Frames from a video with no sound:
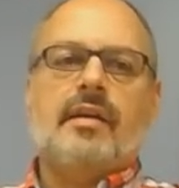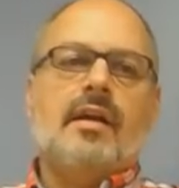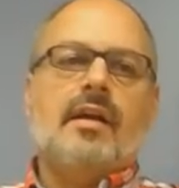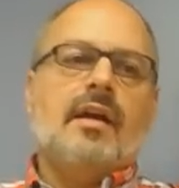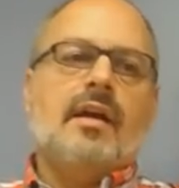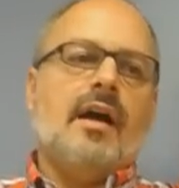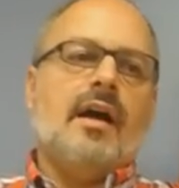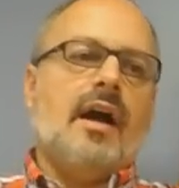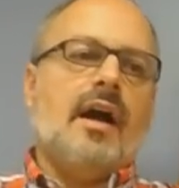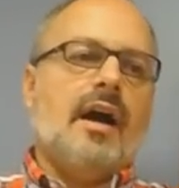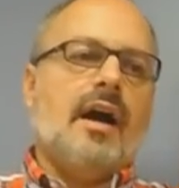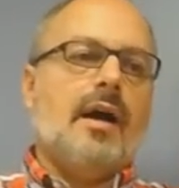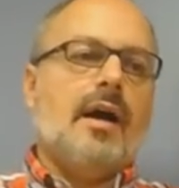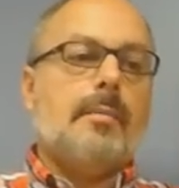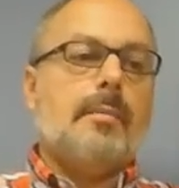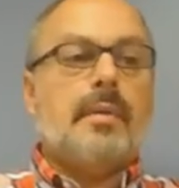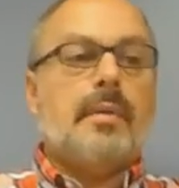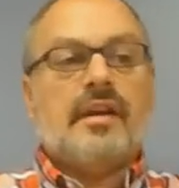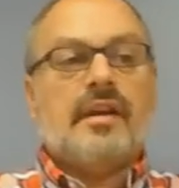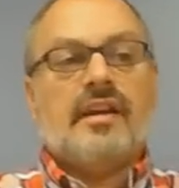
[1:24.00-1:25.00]

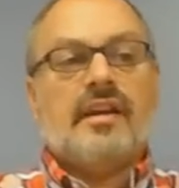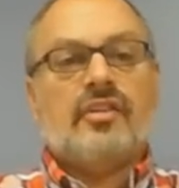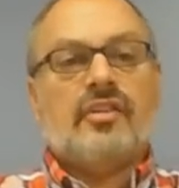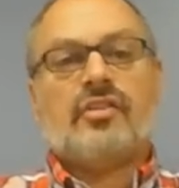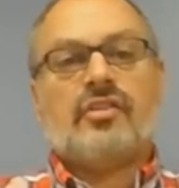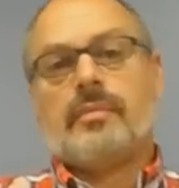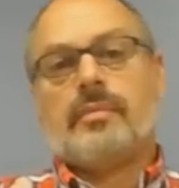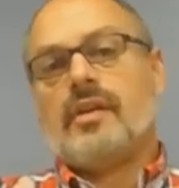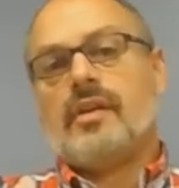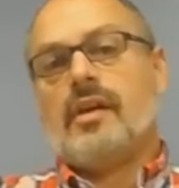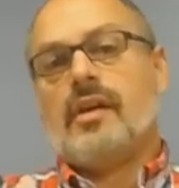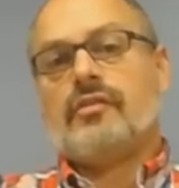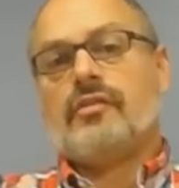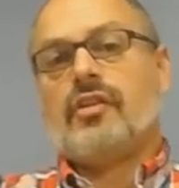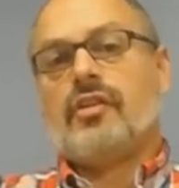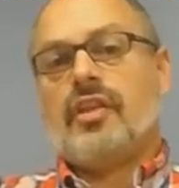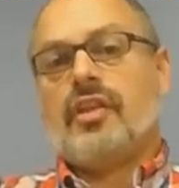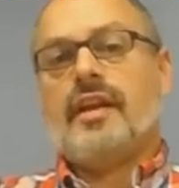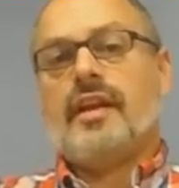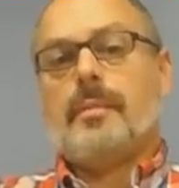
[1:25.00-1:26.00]
But it is something you have to
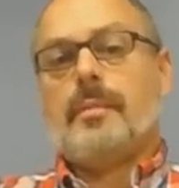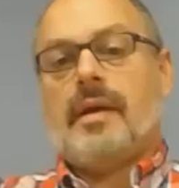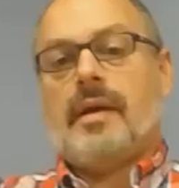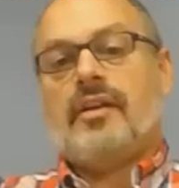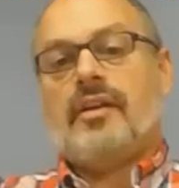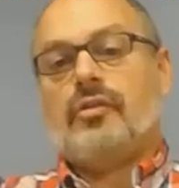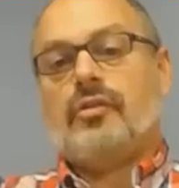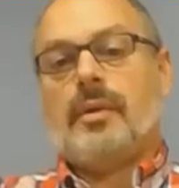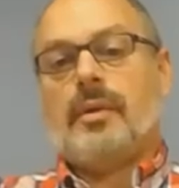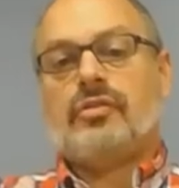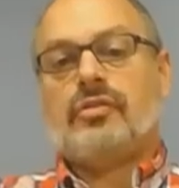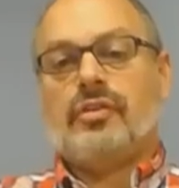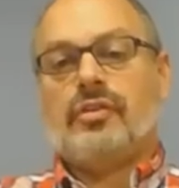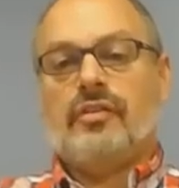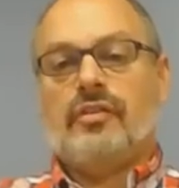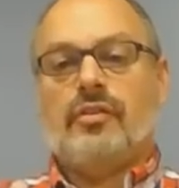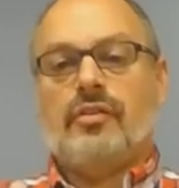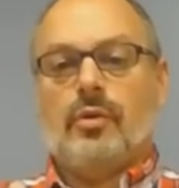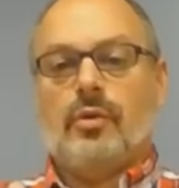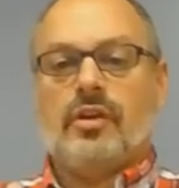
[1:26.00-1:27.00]
think about, especially if
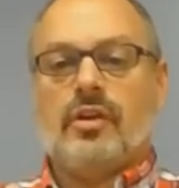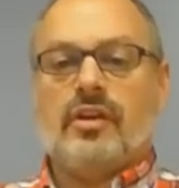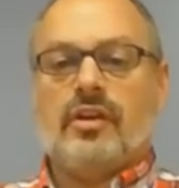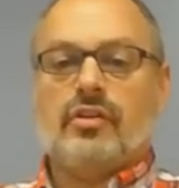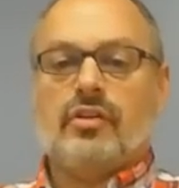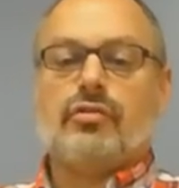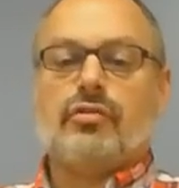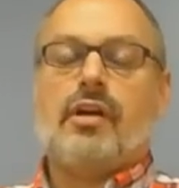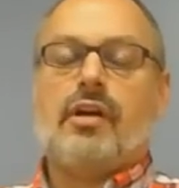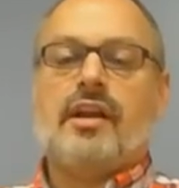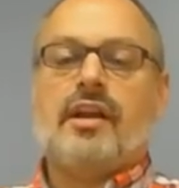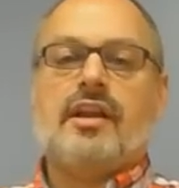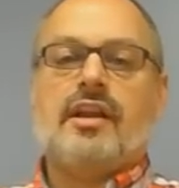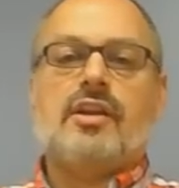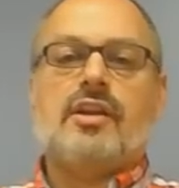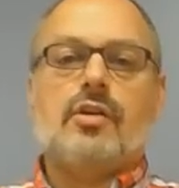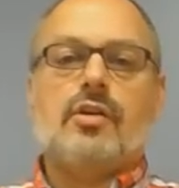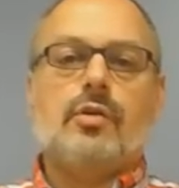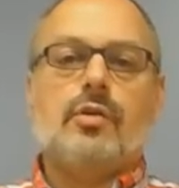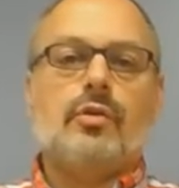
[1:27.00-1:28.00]
you were going to try to
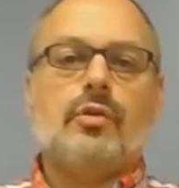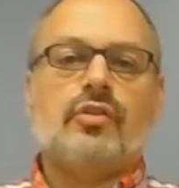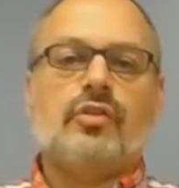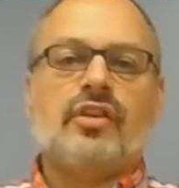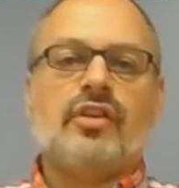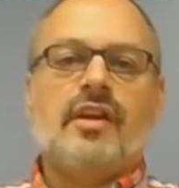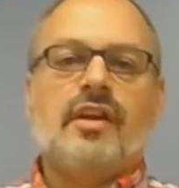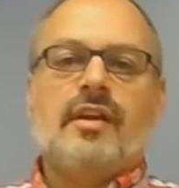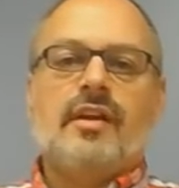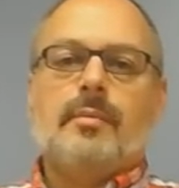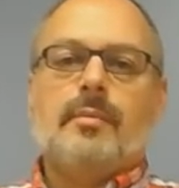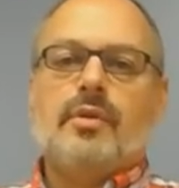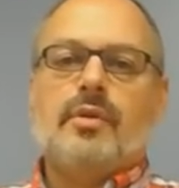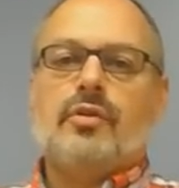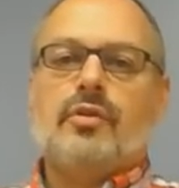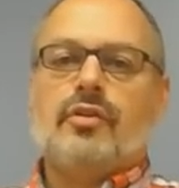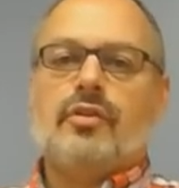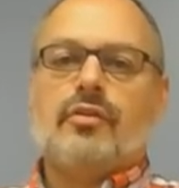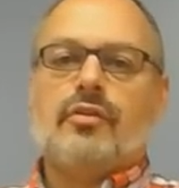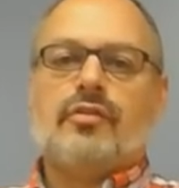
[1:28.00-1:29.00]
use
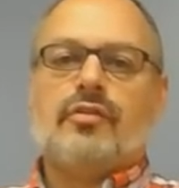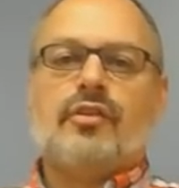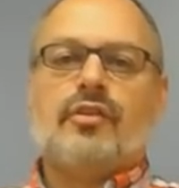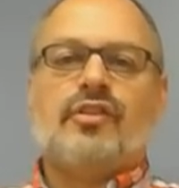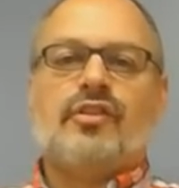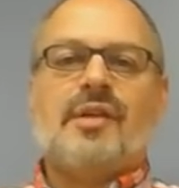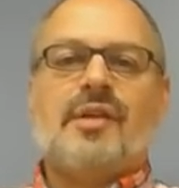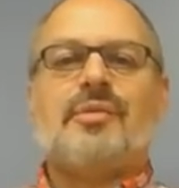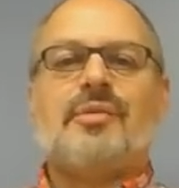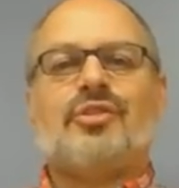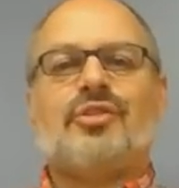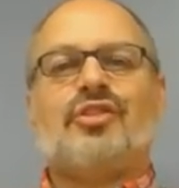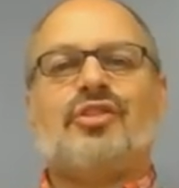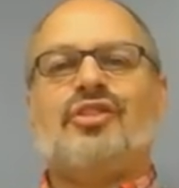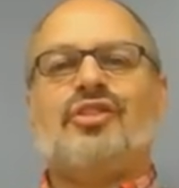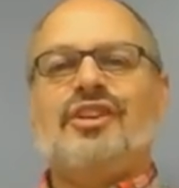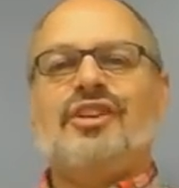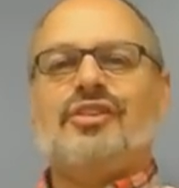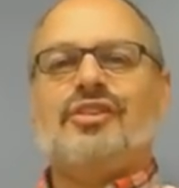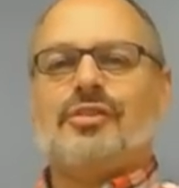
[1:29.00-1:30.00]
Mjolnir, for example, as a
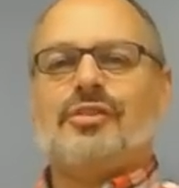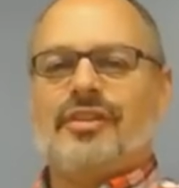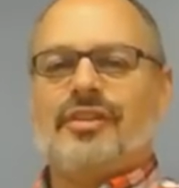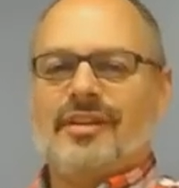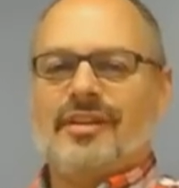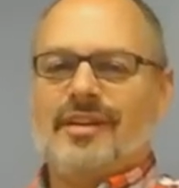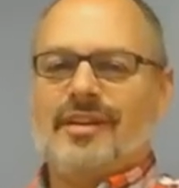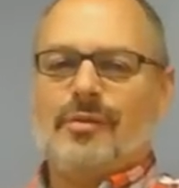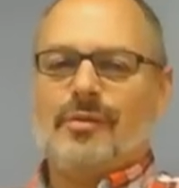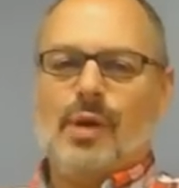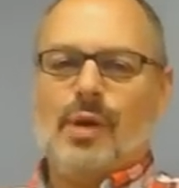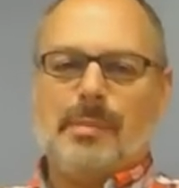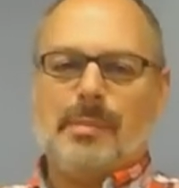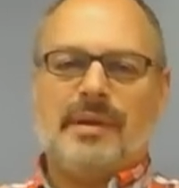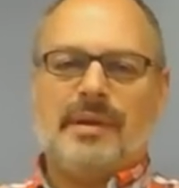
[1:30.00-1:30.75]
siege weapon.